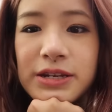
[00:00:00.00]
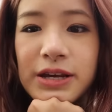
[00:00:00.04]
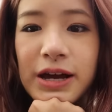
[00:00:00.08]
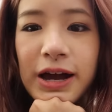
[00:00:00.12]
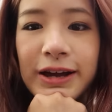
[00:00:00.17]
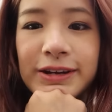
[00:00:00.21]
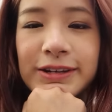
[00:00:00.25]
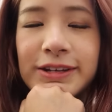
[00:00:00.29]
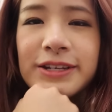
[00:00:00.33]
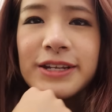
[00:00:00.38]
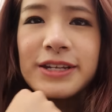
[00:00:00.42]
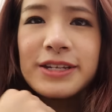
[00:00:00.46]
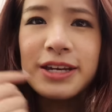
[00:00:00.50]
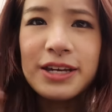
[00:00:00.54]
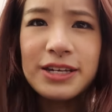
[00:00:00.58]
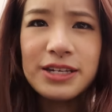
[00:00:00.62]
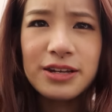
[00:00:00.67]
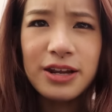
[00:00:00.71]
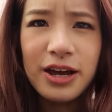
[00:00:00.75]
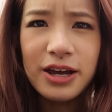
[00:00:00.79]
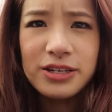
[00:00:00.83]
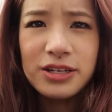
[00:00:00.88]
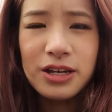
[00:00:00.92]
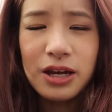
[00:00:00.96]
I did a
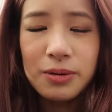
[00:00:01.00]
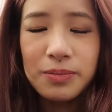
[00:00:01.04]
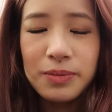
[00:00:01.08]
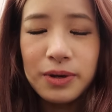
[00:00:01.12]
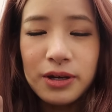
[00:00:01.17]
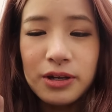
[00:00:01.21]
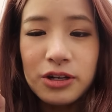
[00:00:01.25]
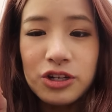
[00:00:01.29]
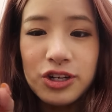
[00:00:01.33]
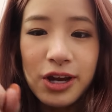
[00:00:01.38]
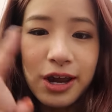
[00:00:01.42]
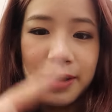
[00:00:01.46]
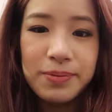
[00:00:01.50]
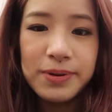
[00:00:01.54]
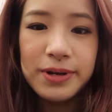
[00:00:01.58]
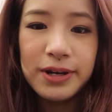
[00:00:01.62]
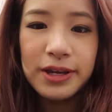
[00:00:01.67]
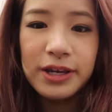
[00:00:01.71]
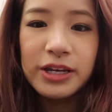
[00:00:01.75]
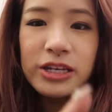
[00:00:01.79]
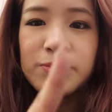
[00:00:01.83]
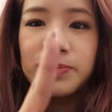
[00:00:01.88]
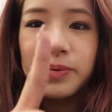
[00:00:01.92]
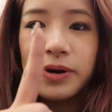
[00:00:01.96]
test last time in
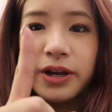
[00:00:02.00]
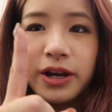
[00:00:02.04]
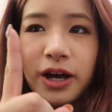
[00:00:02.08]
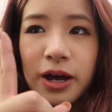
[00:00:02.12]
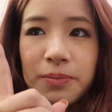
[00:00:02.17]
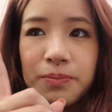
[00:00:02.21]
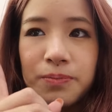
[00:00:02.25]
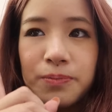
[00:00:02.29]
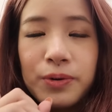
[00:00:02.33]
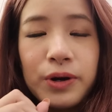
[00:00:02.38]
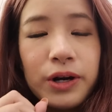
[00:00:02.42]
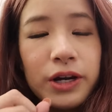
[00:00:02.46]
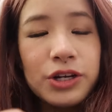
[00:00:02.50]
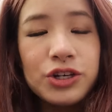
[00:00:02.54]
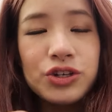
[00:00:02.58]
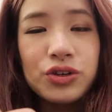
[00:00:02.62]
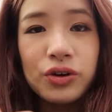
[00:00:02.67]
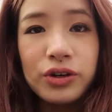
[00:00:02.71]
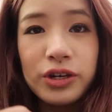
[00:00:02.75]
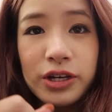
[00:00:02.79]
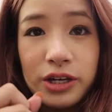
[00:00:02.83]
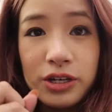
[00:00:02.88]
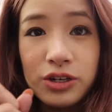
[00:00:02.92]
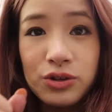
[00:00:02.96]
Japanese, but I'm pretty
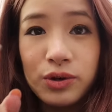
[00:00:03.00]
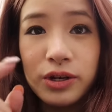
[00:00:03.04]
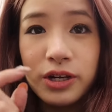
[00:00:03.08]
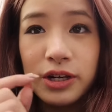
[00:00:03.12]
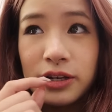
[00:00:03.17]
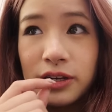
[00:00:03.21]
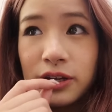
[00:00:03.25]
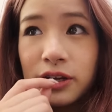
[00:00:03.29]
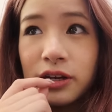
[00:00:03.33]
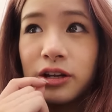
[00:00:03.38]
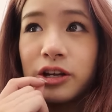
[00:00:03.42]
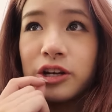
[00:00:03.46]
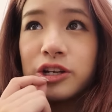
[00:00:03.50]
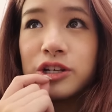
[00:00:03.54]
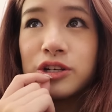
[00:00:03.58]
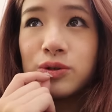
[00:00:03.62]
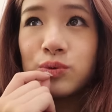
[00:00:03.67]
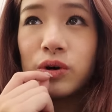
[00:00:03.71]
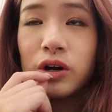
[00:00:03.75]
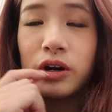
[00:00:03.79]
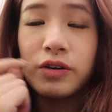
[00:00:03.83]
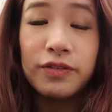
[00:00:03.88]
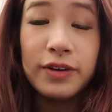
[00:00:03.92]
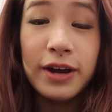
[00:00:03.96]
sure you can do it in English as
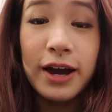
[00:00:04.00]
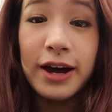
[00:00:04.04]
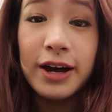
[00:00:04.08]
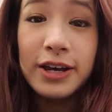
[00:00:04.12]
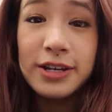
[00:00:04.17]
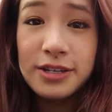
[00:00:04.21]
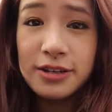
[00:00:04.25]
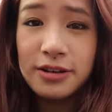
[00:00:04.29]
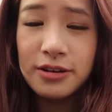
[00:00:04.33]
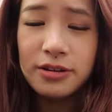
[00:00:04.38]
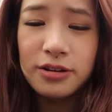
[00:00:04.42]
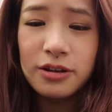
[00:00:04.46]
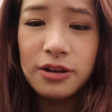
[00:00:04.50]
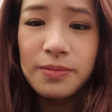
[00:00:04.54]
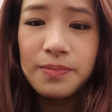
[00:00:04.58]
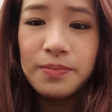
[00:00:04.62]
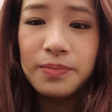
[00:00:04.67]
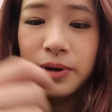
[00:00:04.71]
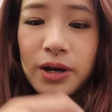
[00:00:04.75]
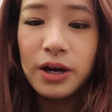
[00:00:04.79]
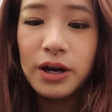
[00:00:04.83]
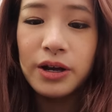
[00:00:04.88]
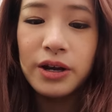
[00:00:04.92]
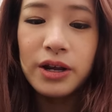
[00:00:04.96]
well if you ask them,
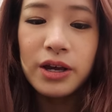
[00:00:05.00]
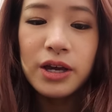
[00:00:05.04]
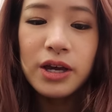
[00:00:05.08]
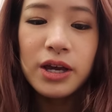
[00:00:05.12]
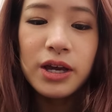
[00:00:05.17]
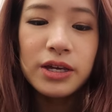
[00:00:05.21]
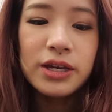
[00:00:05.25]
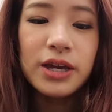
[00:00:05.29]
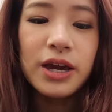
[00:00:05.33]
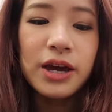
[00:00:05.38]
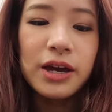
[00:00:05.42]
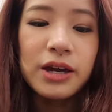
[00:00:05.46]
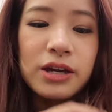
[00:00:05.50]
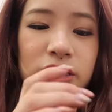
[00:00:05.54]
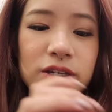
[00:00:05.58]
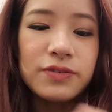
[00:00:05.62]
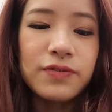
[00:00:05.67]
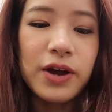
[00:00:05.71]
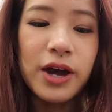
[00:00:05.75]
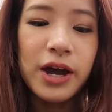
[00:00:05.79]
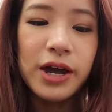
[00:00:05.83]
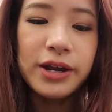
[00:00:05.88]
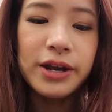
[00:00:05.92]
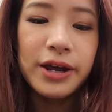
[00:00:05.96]
but yeah, it's
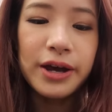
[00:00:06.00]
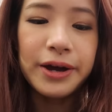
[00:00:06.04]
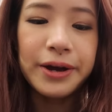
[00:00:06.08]
fine.